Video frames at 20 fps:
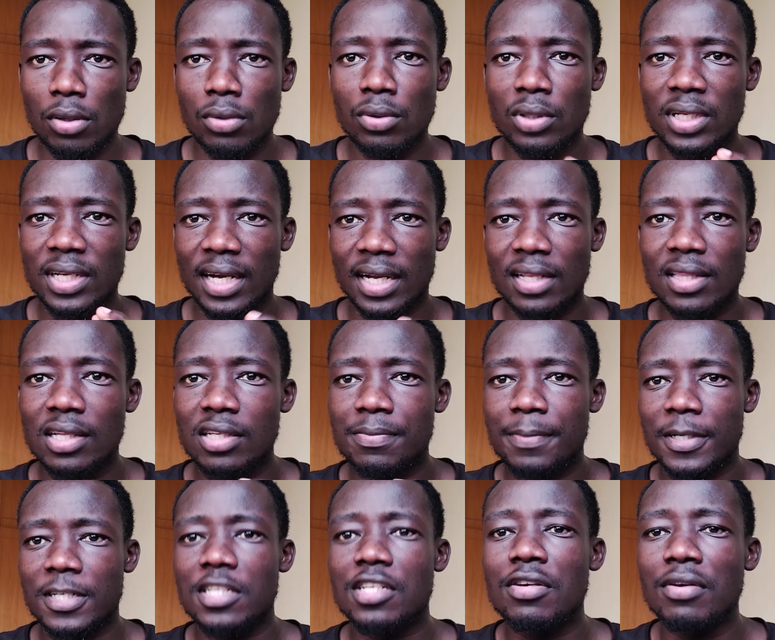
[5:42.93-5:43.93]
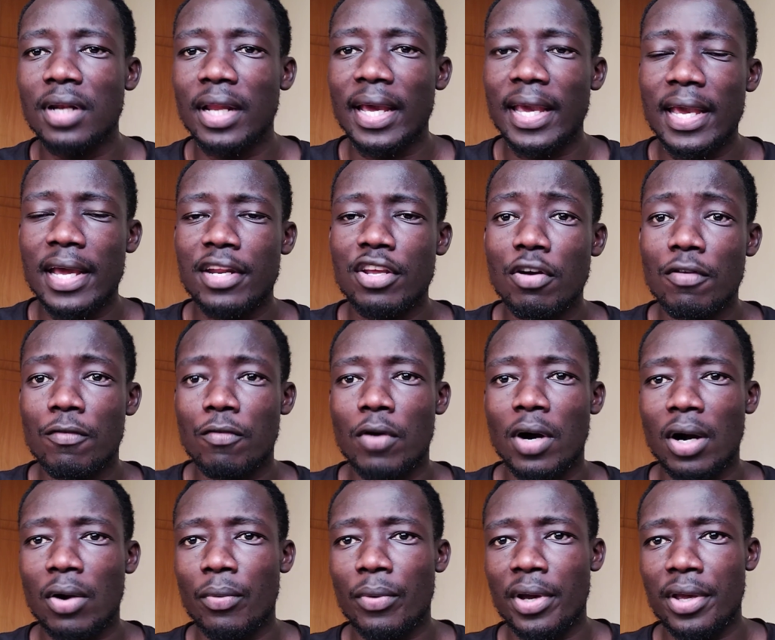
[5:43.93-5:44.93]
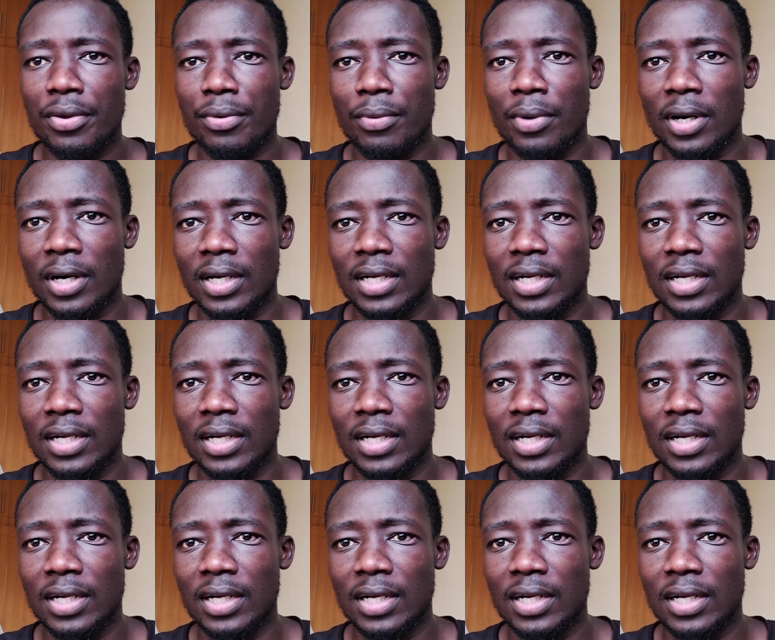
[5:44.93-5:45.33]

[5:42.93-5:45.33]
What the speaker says: looking at this particular area of work where you are.